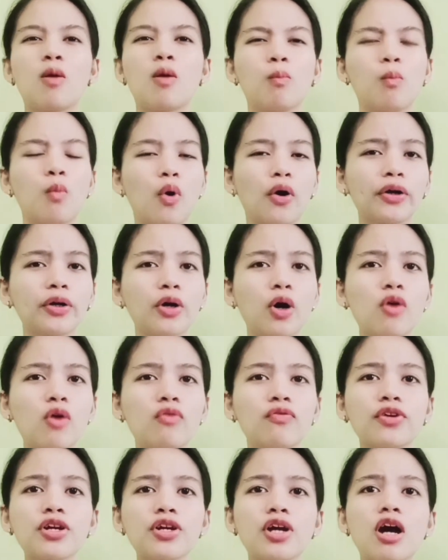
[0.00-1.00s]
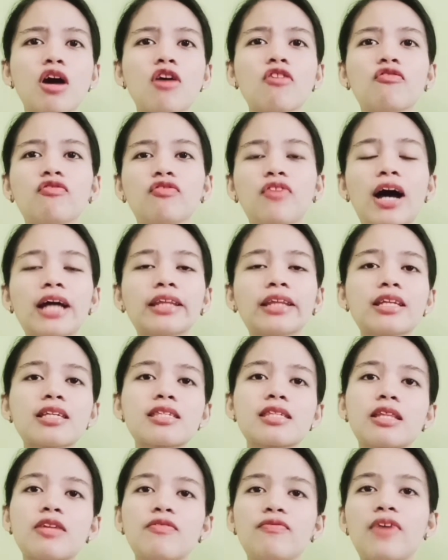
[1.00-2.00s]
Moreover, VAT is
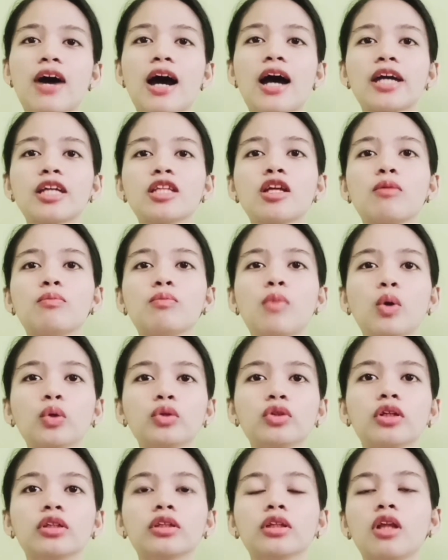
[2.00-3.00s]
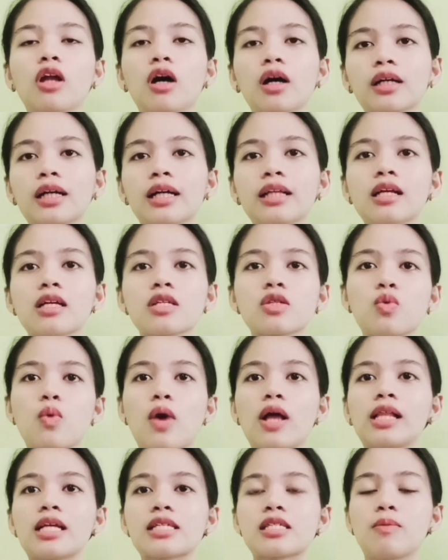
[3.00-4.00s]
levied both on local as
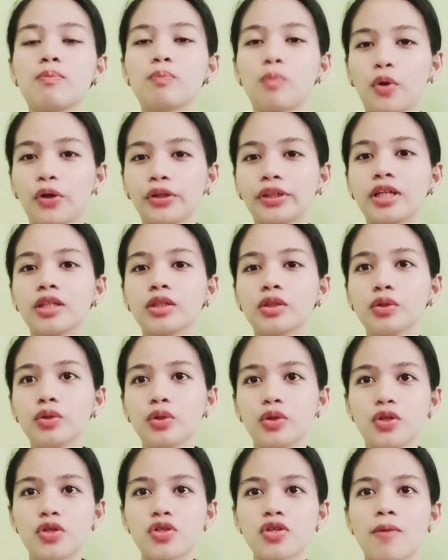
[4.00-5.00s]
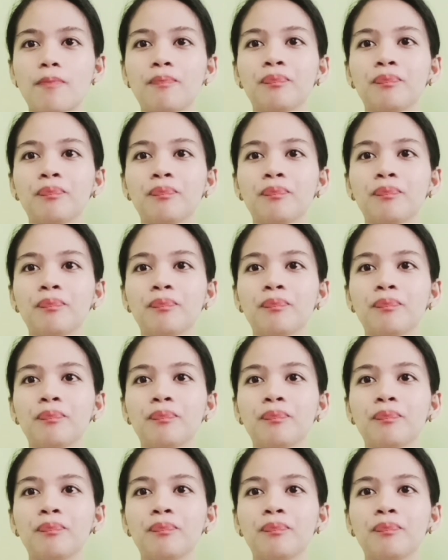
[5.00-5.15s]
well as imported goods.